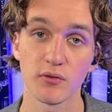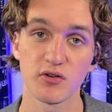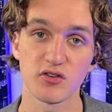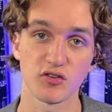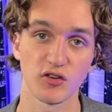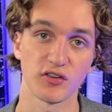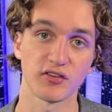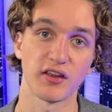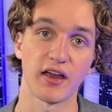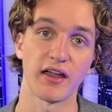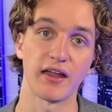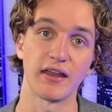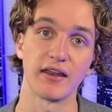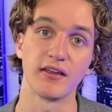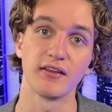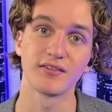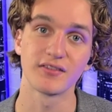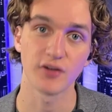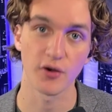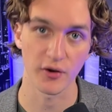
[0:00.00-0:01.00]
which looks like it
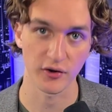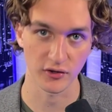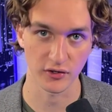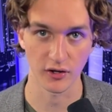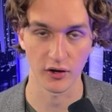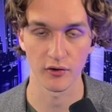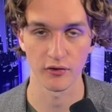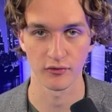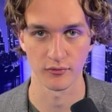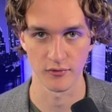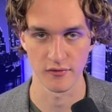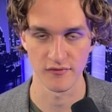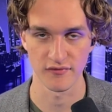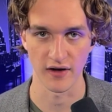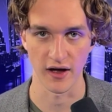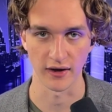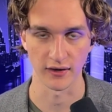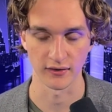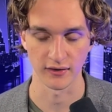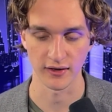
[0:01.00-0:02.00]
is going to go through
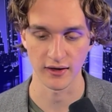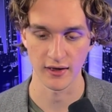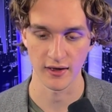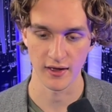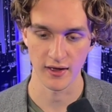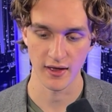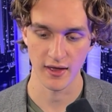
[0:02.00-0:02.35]
finally.